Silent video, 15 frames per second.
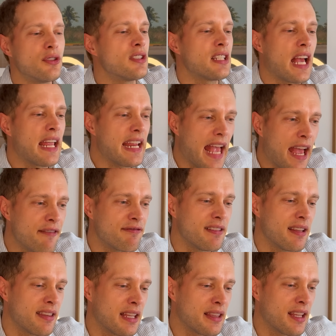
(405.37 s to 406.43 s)
say
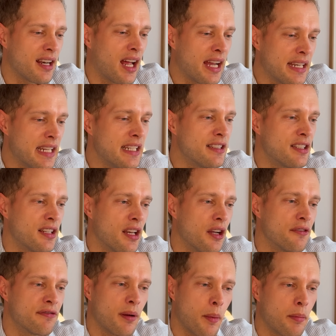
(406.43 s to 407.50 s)
everything that I need to know
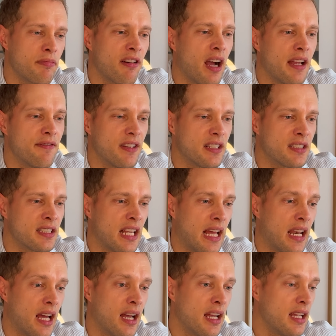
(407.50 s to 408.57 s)
from a private
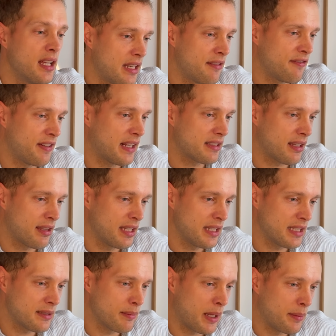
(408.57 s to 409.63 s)
seller. In fact, I think
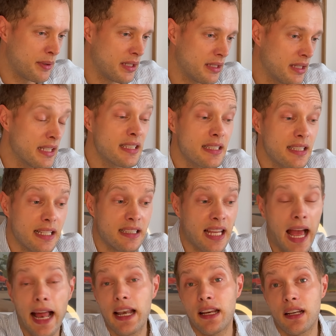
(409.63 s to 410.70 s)
this is
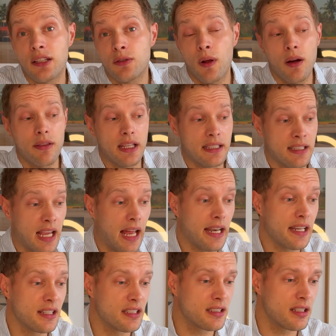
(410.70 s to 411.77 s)
Italian as well. The
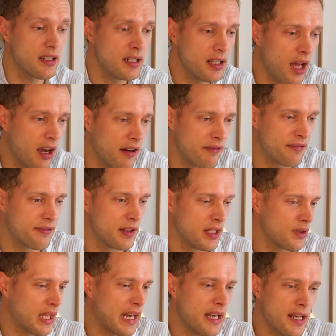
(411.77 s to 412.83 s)
Italians
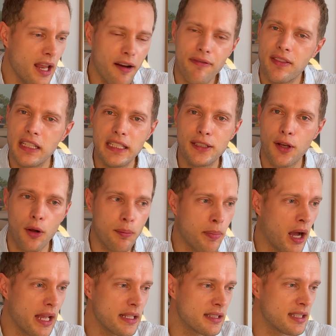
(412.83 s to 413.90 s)
they love these old
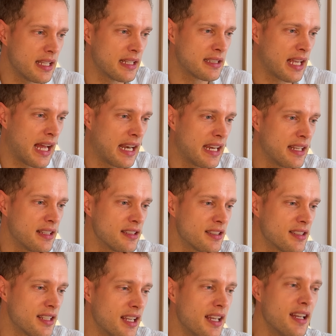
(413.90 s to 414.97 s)
bikes, the Italians.